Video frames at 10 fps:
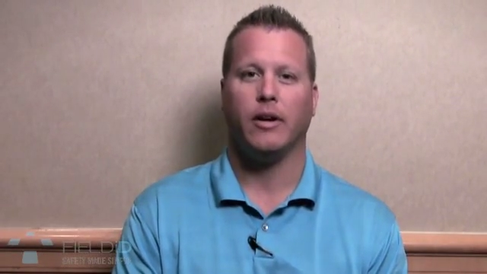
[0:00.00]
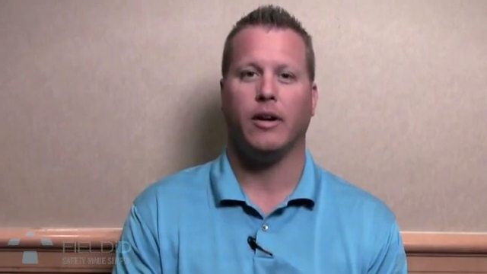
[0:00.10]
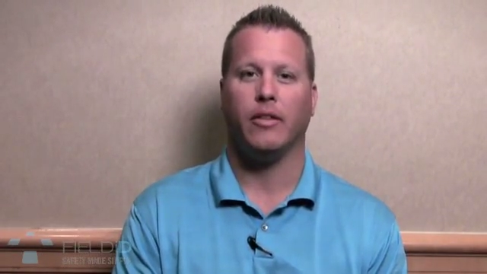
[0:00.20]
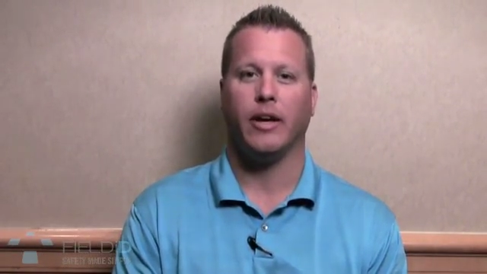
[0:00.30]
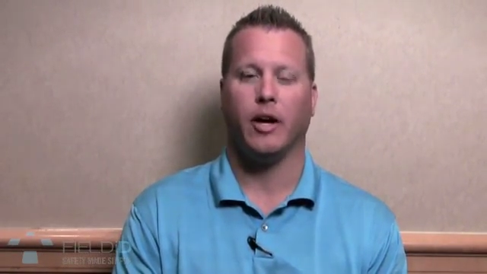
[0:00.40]

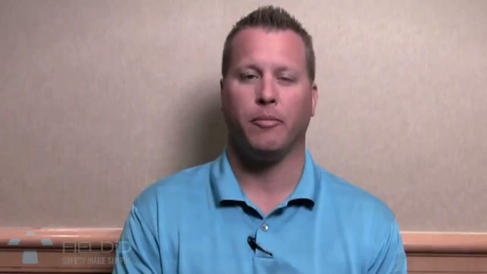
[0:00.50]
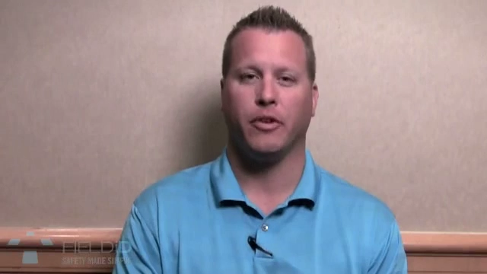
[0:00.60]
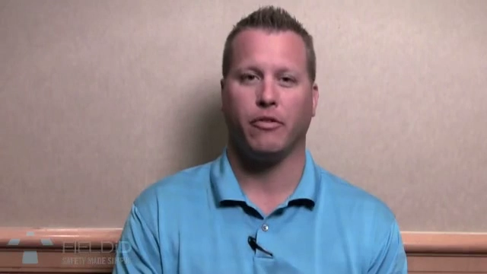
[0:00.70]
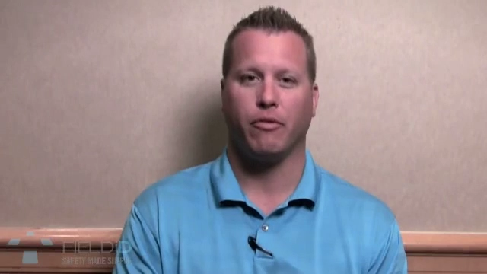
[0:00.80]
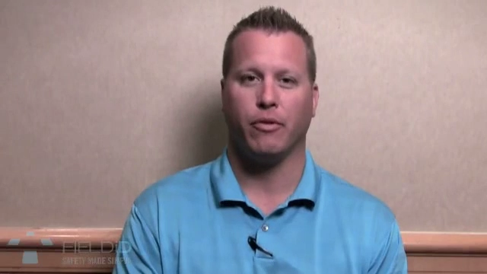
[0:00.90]
Uh, they
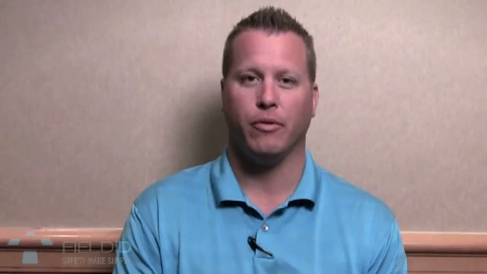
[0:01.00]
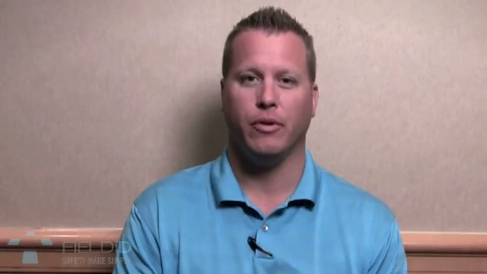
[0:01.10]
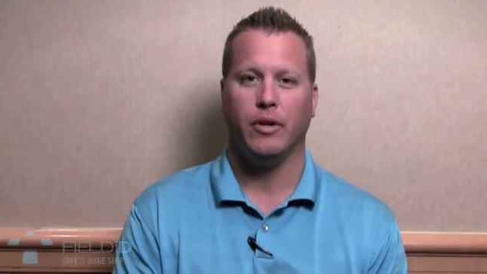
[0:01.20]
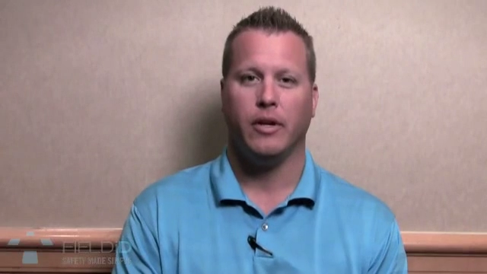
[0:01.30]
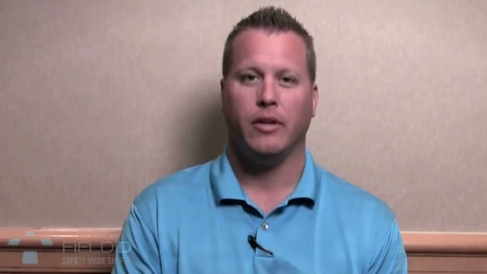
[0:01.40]
helped us
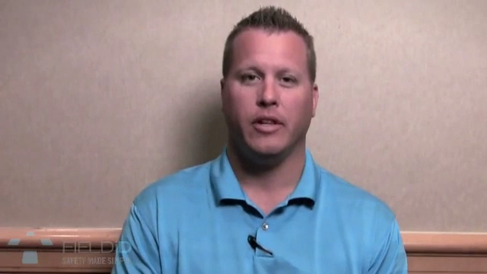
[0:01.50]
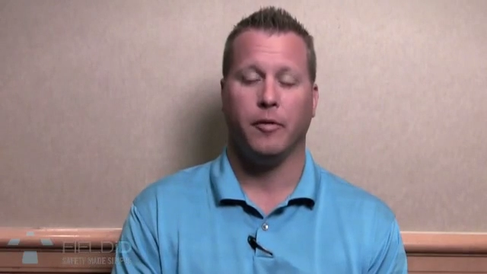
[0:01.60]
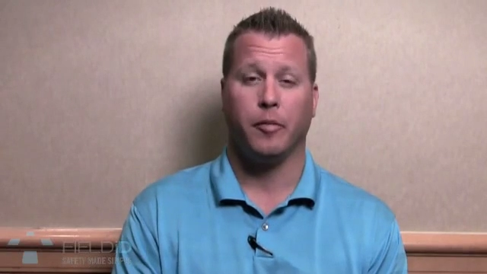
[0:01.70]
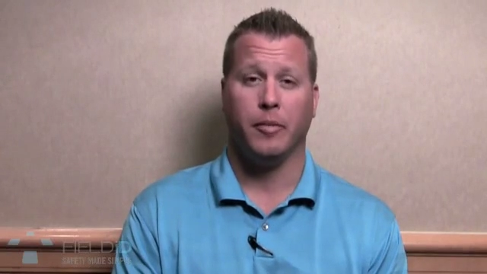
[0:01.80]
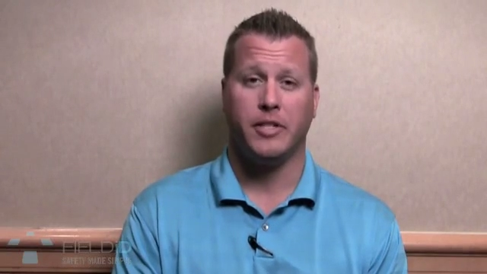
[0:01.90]
through the
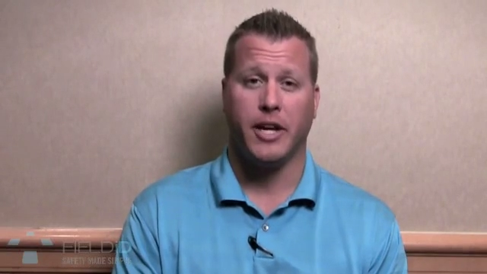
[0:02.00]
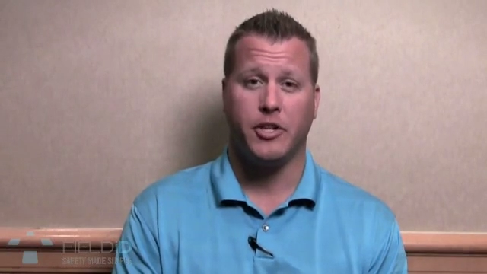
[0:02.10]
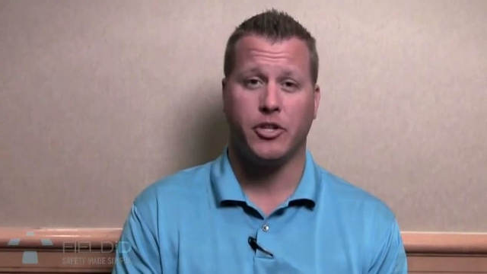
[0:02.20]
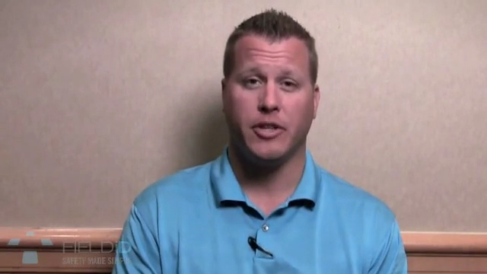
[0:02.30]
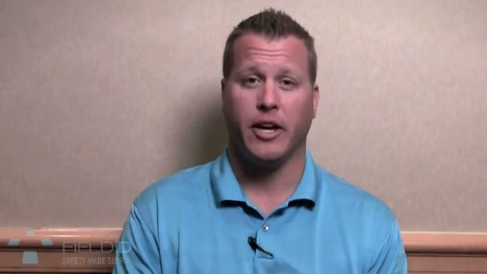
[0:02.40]

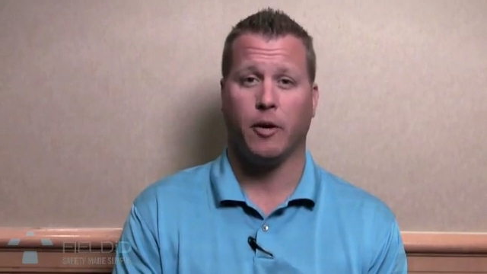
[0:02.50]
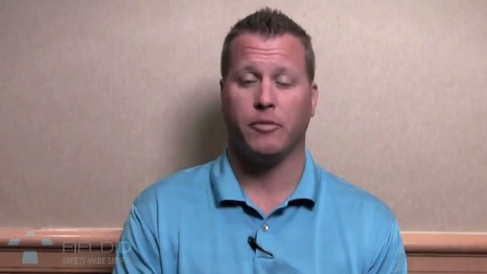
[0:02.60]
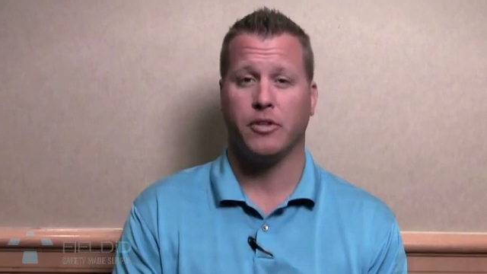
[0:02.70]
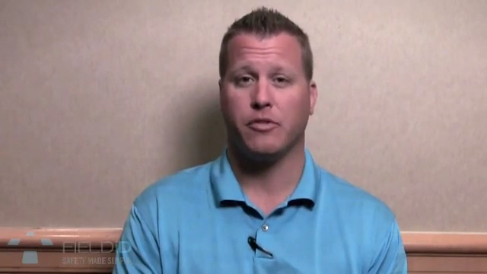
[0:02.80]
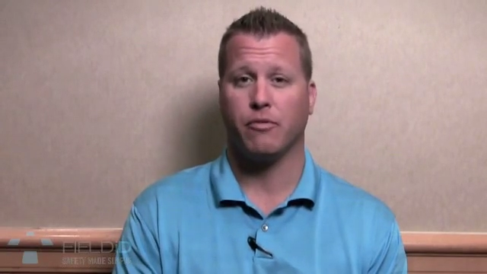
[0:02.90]
implementation, they
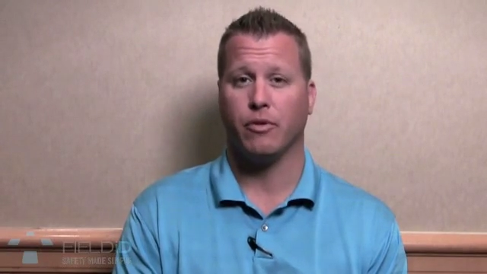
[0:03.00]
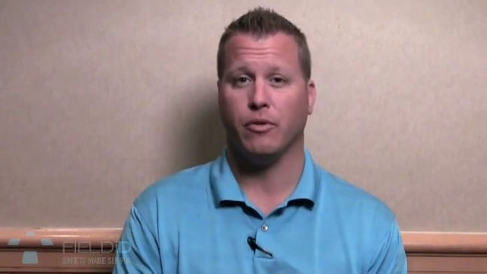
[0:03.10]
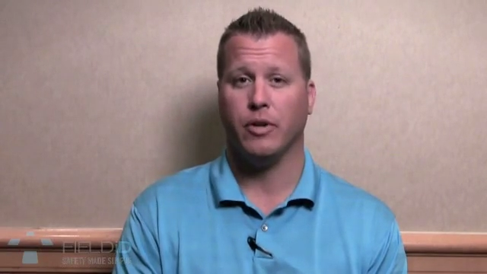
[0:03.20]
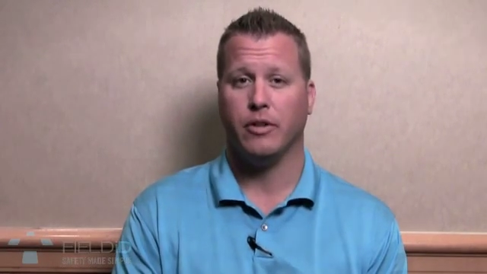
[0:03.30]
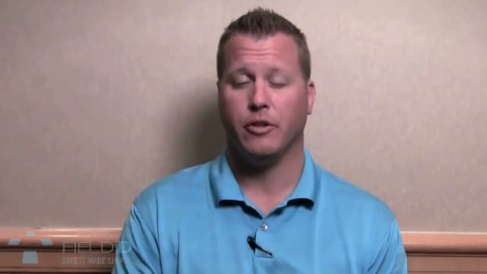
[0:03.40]
helped us
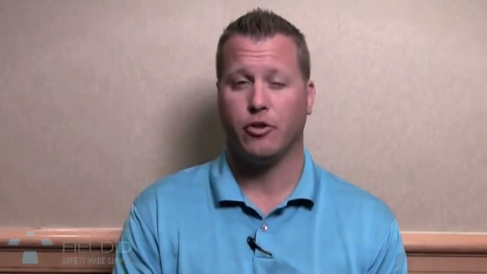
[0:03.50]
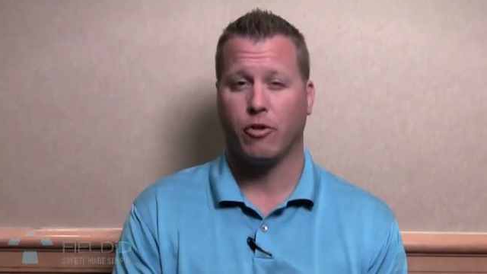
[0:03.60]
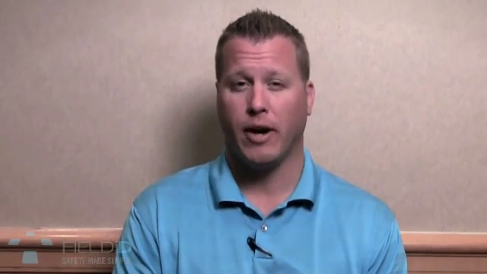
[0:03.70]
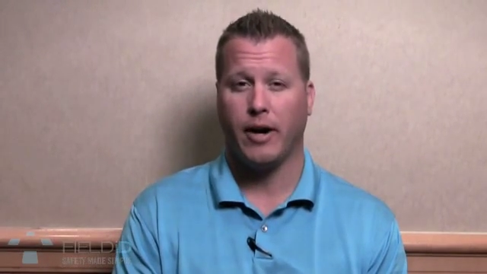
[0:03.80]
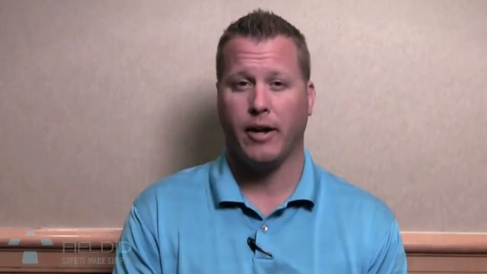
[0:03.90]
through the
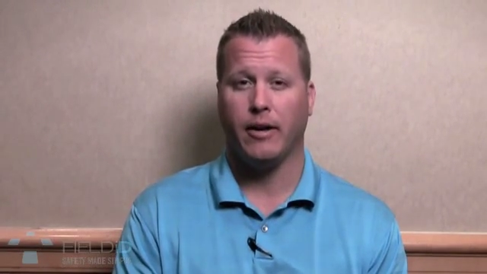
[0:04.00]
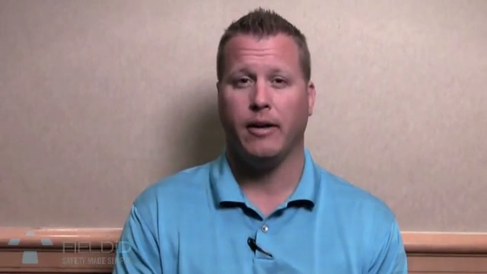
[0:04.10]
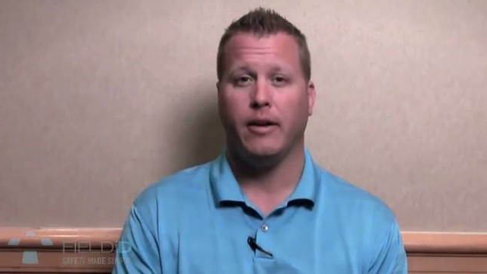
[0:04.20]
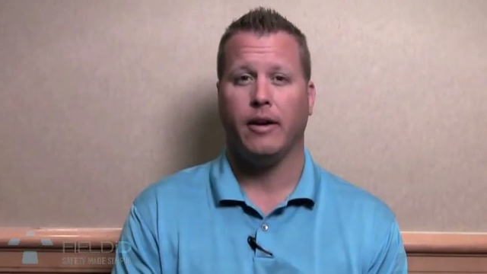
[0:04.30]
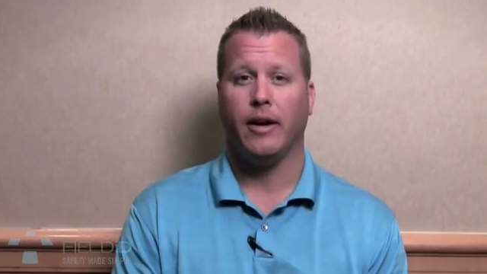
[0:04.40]
training,